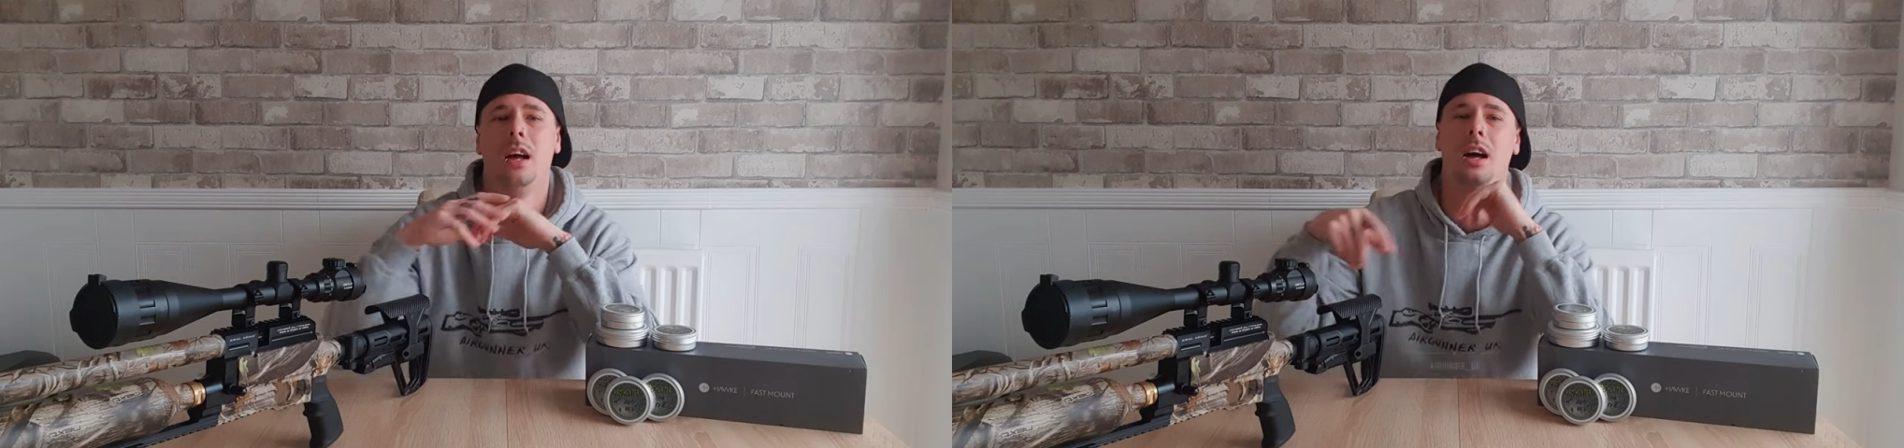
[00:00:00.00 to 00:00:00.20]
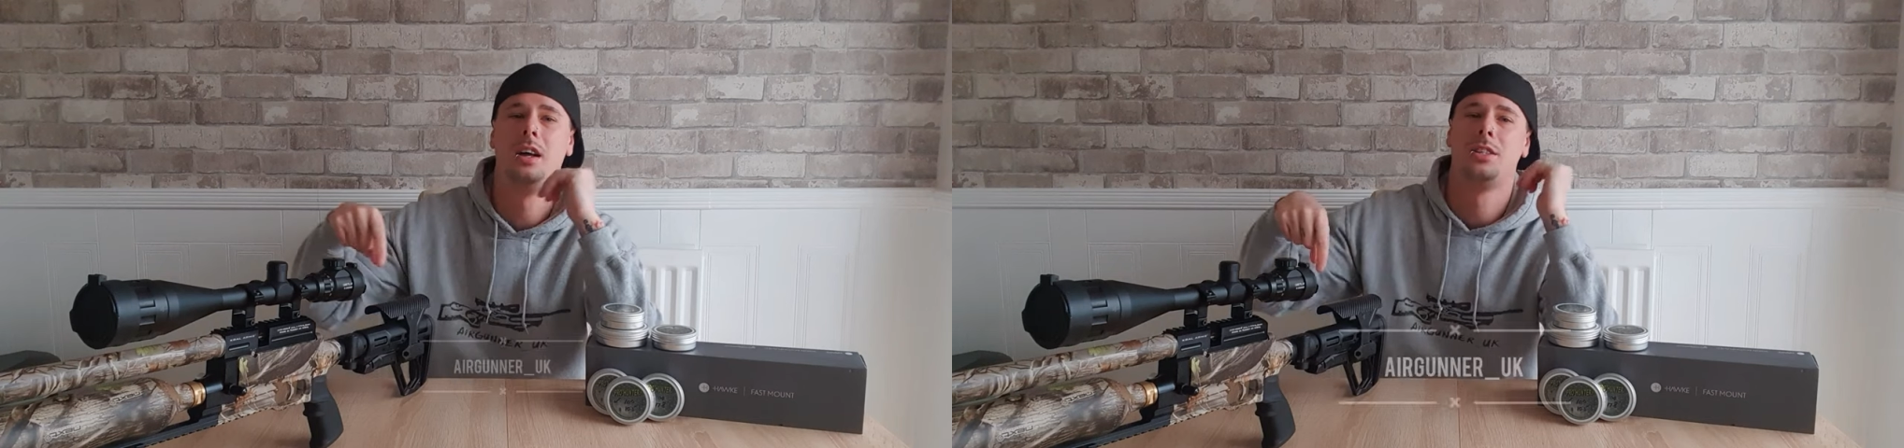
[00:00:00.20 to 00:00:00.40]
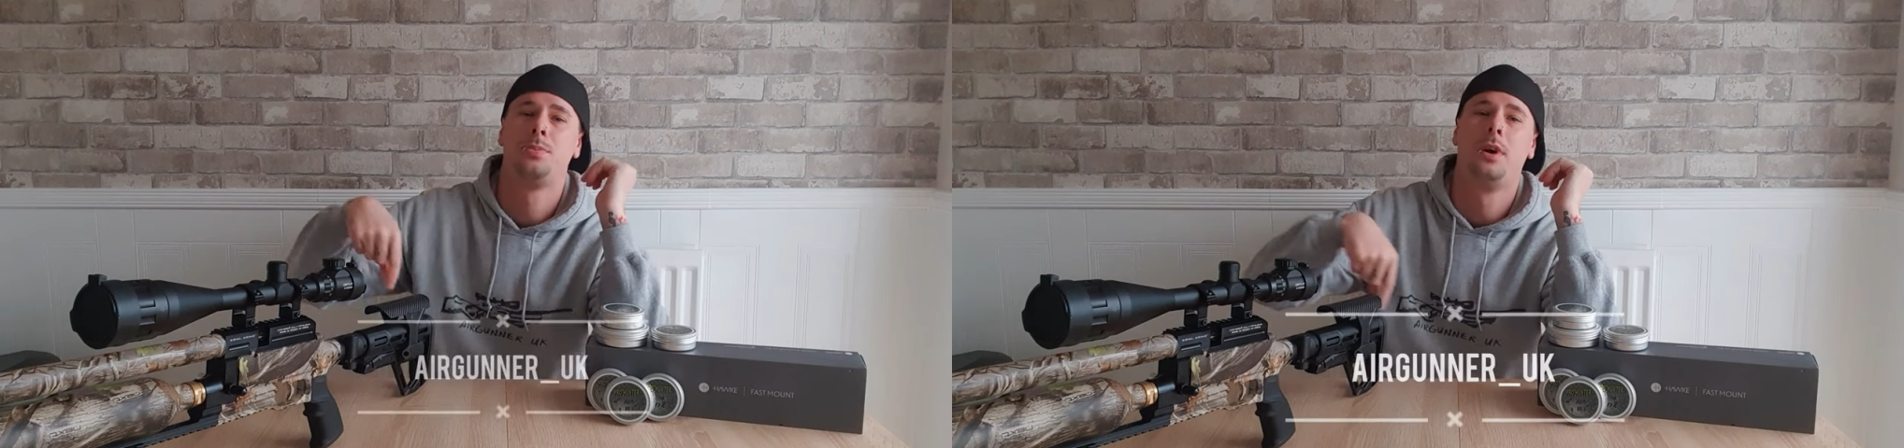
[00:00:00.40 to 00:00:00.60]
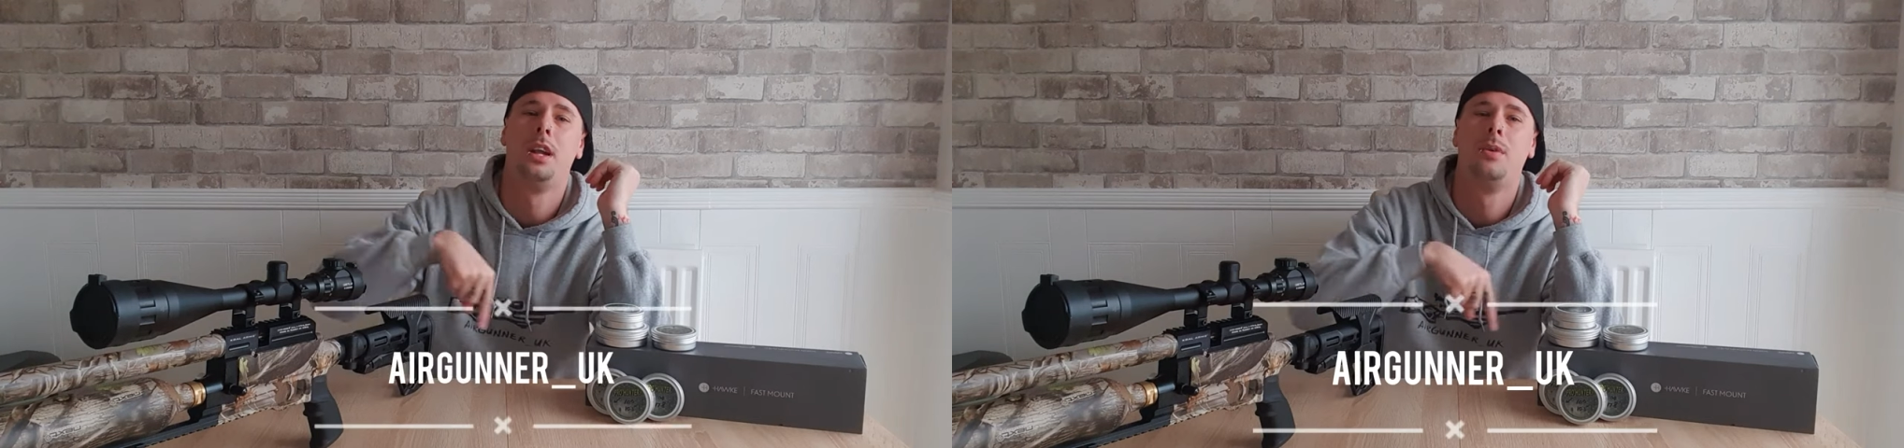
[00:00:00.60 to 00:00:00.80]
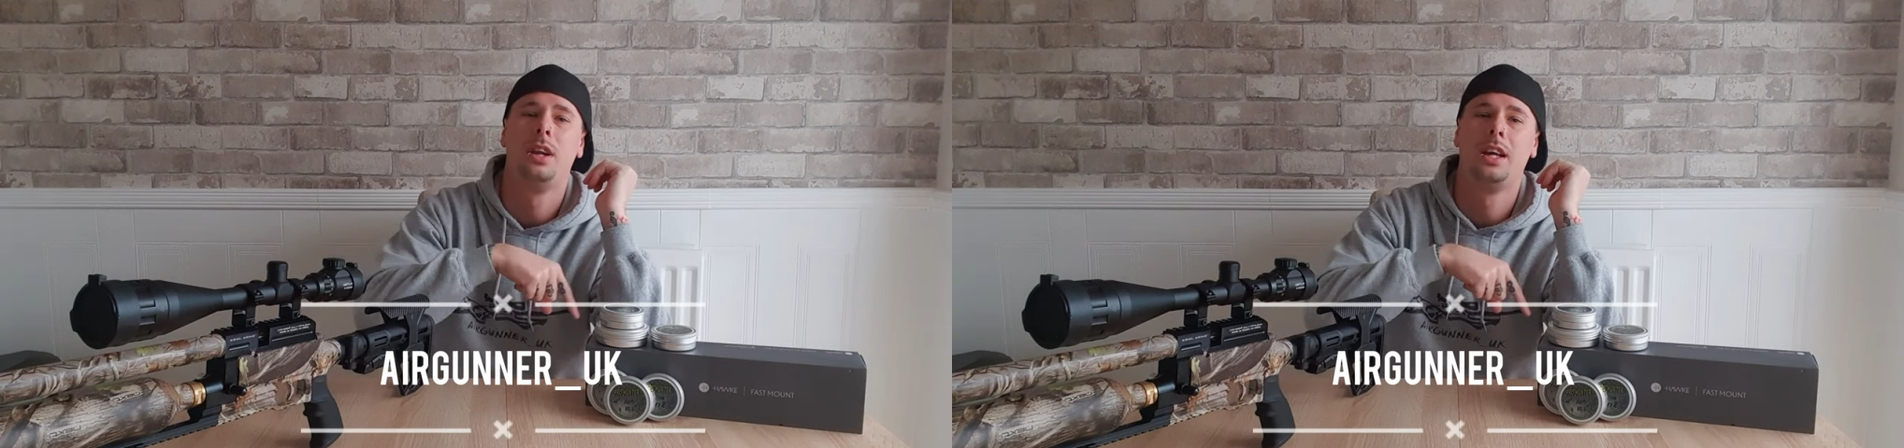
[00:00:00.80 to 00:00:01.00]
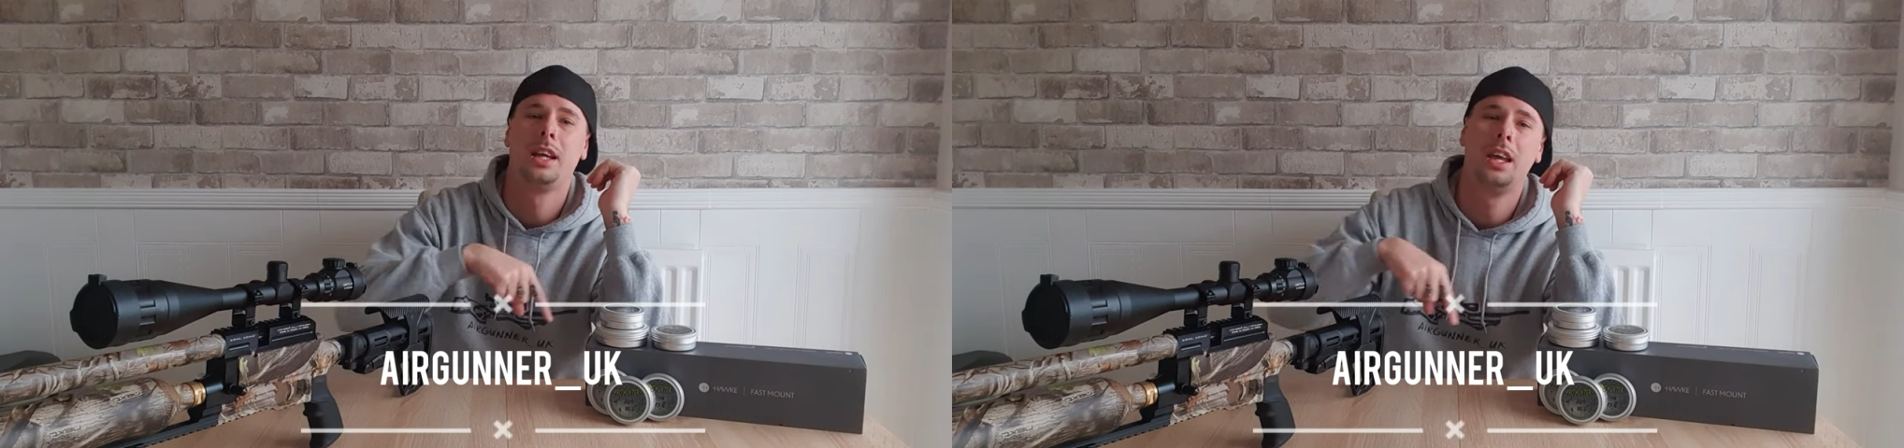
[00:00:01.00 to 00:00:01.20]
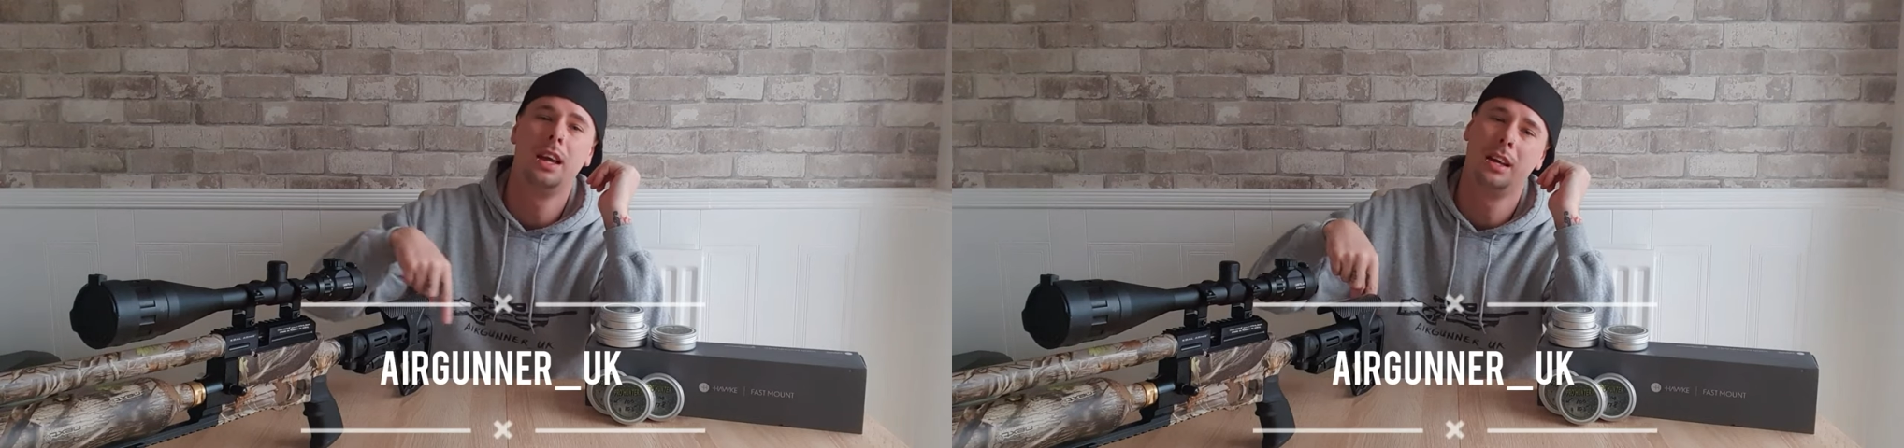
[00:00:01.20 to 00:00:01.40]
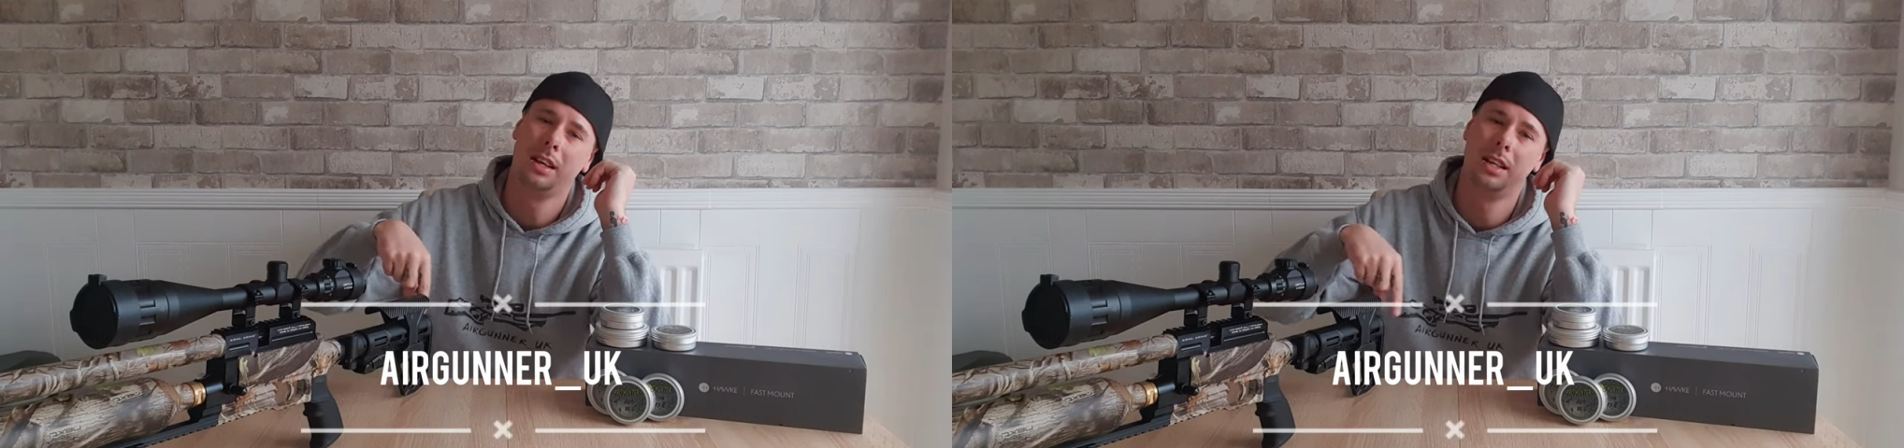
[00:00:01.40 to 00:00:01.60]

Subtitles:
Just put a little link here.